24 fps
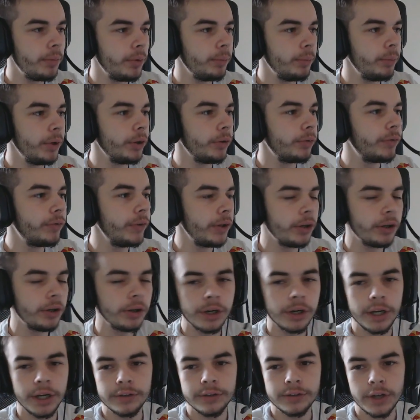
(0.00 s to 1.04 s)
middle
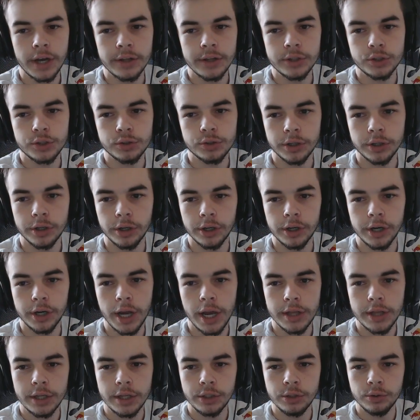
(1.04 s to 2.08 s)
finger is on the trigger,
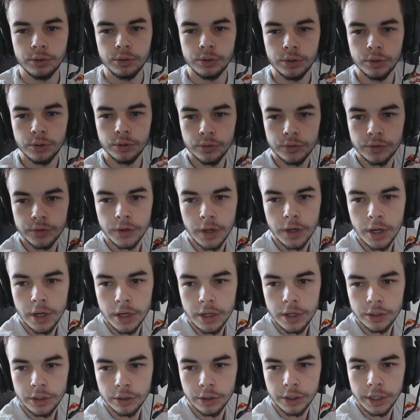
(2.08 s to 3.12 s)
and then you use
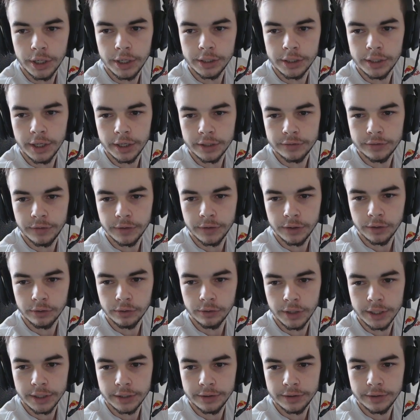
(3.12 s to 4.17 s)
your index finger
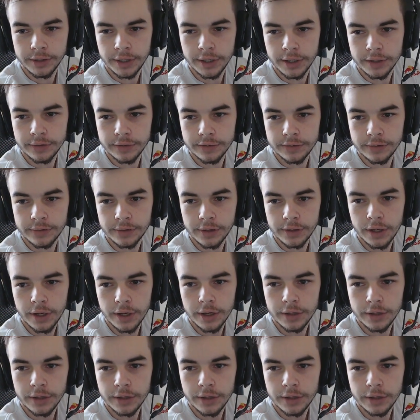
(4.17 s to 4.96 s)
like this